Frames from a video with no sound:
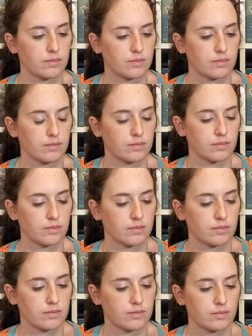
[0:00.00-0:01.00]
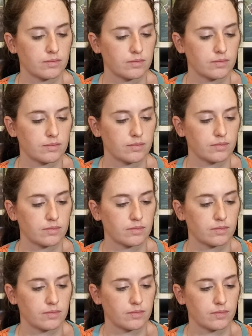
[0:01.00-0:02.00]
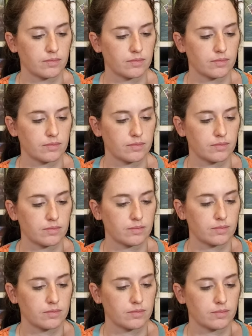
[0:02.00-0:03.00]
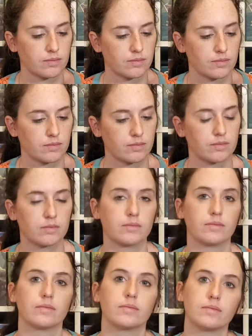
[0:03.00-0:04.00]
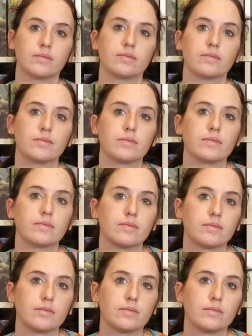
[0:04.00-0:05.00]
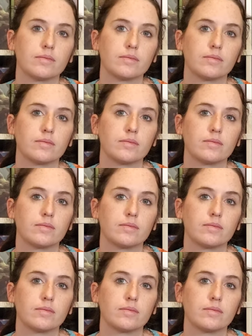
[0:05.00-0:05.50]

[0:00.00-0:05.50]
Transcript: No words are spoken by the person on screen.